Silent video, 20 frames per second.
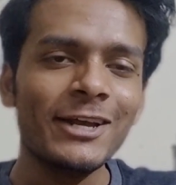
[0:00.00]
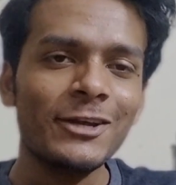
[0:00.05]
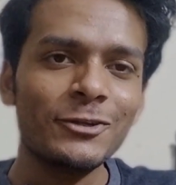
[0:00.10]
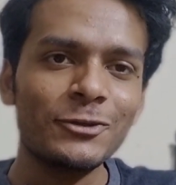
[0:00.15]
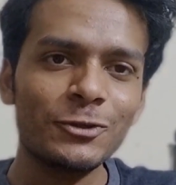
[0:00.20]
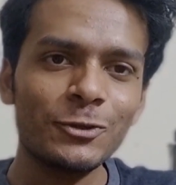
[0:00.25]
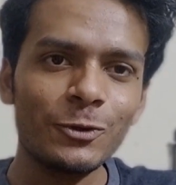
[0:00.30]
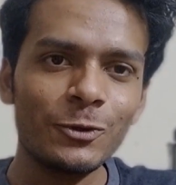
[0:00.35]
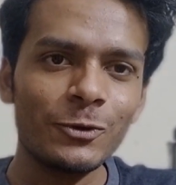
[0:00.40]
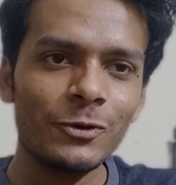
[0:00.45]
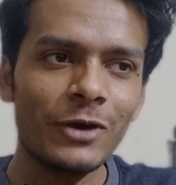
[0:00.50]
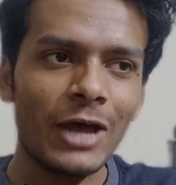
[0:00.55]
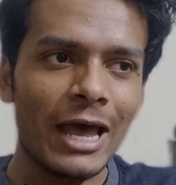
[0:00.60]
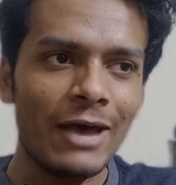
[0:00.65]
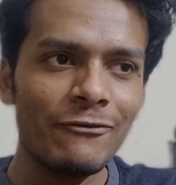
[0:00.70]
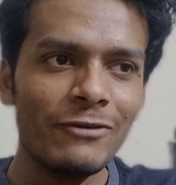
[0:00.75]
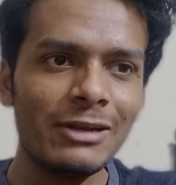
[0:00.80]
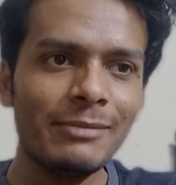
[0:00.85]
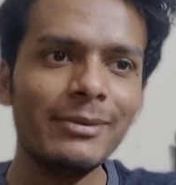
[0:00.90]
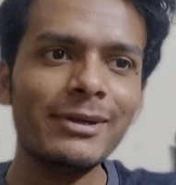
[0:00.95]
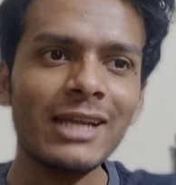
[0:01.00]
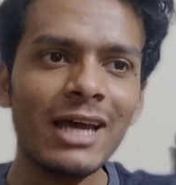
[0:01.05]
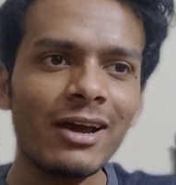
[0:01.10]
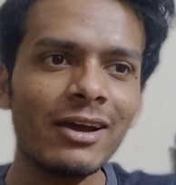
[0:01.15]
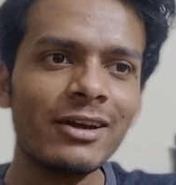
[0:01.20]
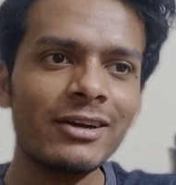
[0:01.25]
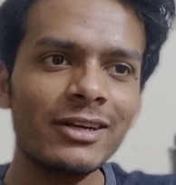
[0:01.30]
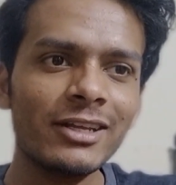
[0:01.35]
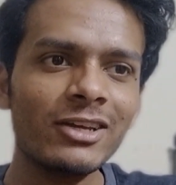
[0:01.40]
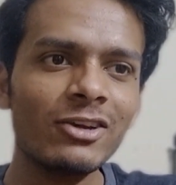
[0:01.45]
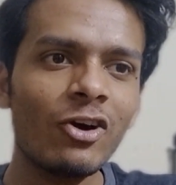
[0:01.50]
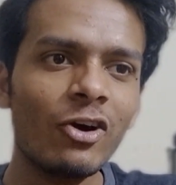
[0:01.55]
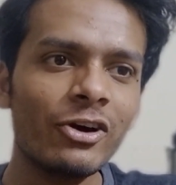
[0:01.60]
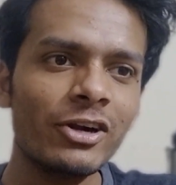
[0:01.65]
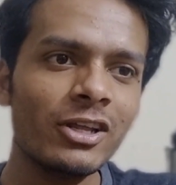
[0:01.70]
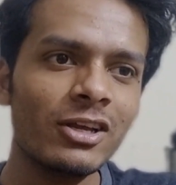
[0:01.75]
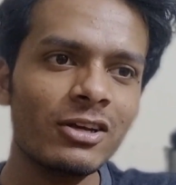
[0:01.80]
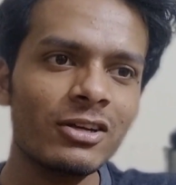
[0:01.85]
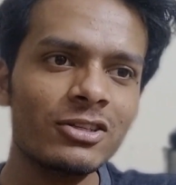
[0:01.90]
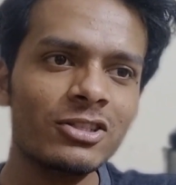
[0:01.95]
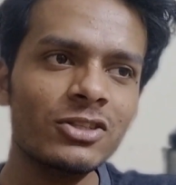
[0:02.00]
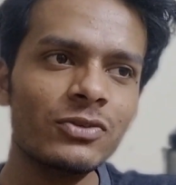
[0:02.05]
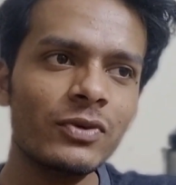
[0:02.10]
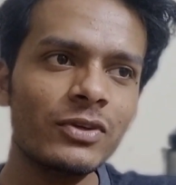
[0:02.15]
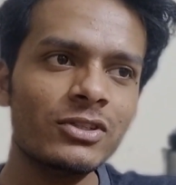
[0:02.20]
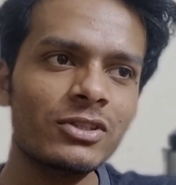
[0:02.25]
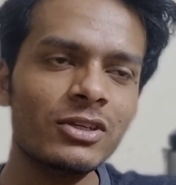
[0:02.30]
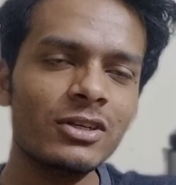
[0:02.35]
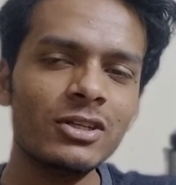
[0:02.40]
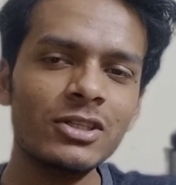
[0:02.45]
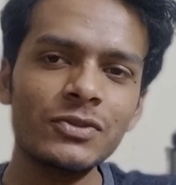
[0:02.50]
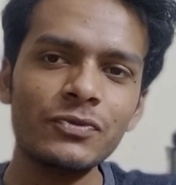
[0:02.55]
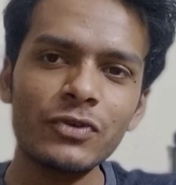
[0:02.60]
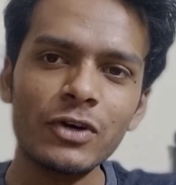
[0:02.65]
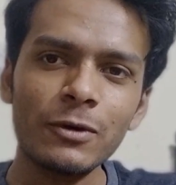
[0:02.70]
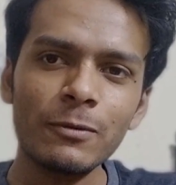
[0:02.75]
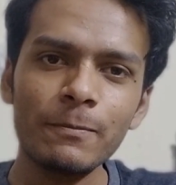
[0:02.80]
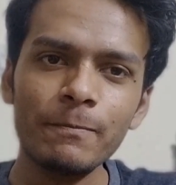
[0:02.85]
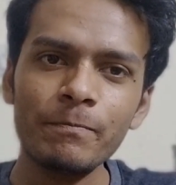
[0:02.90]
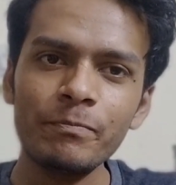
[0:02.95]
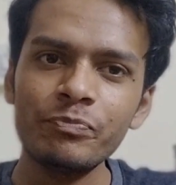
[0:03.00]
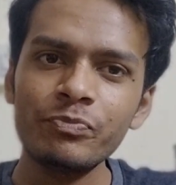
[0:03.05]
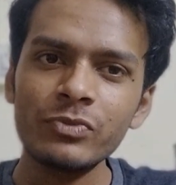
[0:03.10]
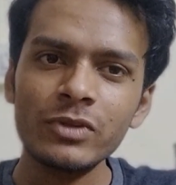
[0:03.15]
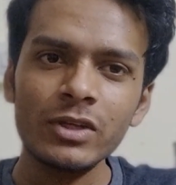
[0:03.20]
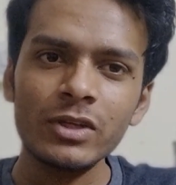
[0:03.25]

So I will be targeting audience which is from